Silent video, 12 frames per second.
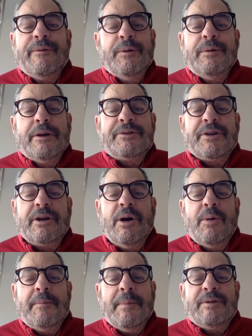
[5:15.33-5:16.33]
few years ago
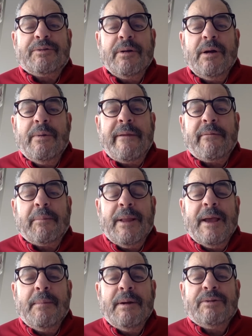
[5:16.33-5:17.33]
when they were
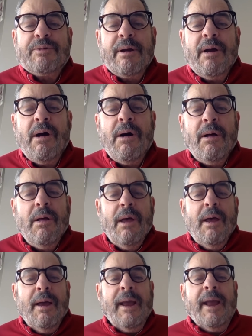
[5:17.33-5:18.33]
playing Montreal,
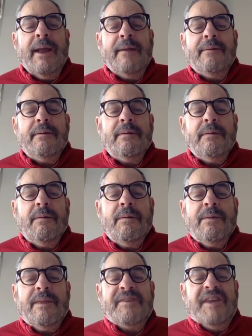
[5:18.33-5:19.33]
and
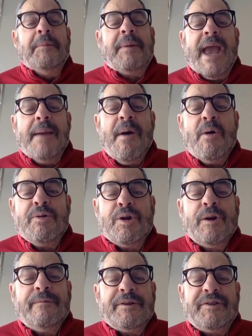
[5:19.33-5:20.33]
the team came out
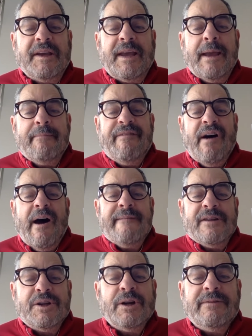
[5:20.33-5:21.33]
nervous in game five
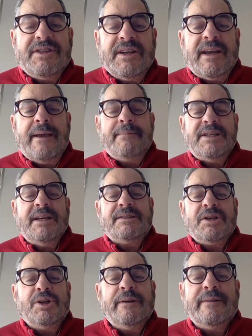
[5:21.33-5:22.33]
and nervous in game
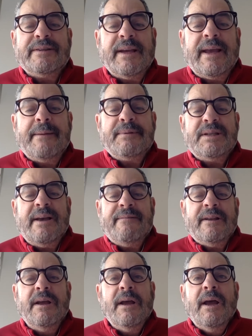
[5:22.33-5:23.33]
six and nervous in game
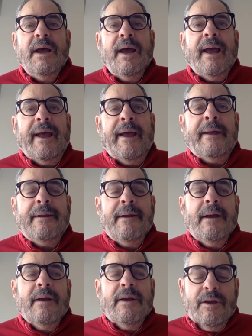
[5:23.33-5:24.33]
seven. And
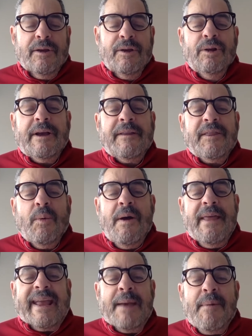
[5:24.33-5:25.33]
you look at the way
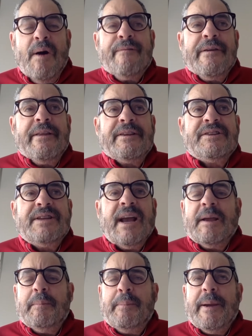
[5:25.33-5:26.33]
they came out for the
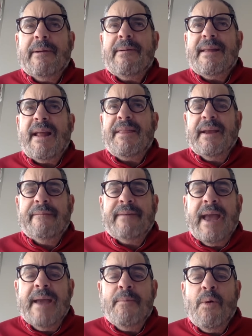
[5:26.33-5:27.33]
second period, I think, of
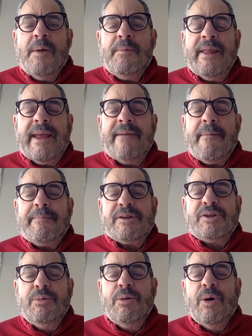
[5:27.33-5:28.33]
game one, when they gave up the
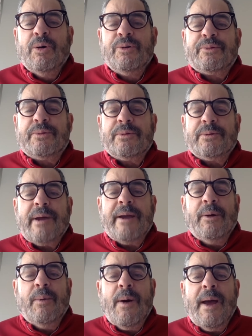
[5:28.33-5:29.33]
two goals right
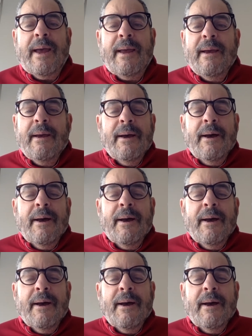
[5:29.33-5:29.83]
away.